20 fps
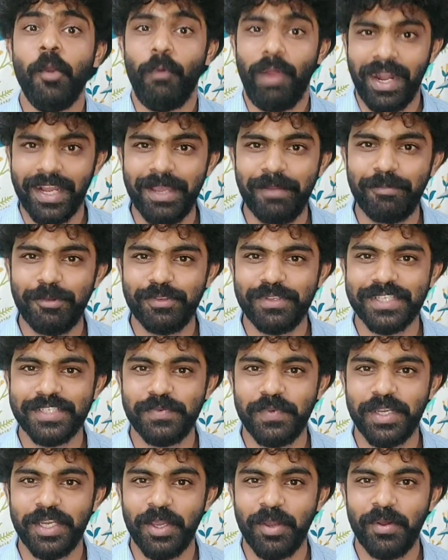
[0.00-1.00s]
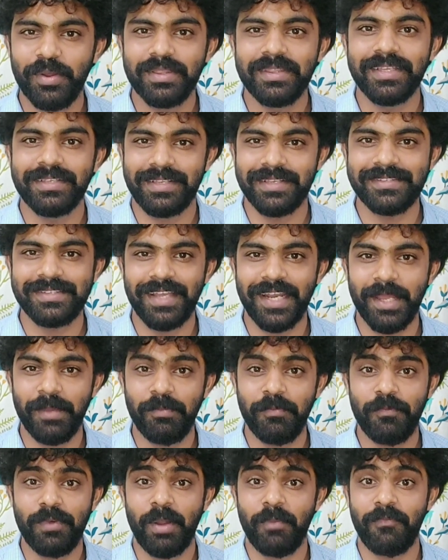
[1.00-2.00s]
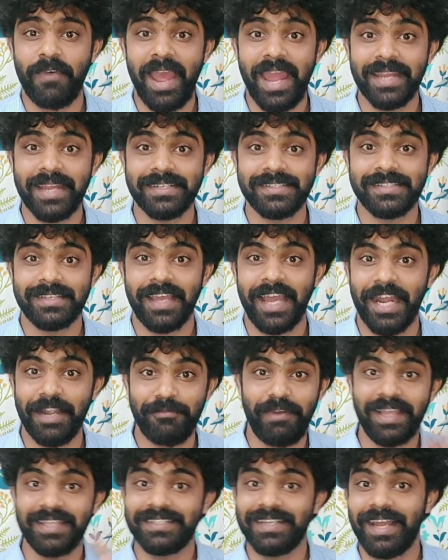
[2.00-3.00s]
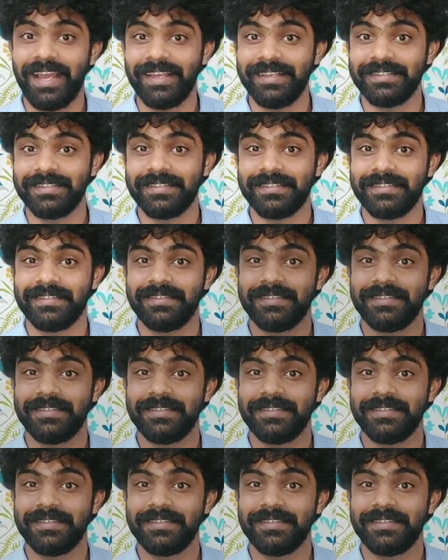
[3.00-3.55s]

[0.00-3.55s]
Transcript: Welcome to this video. This is Dilip from Facts at 5 Slice.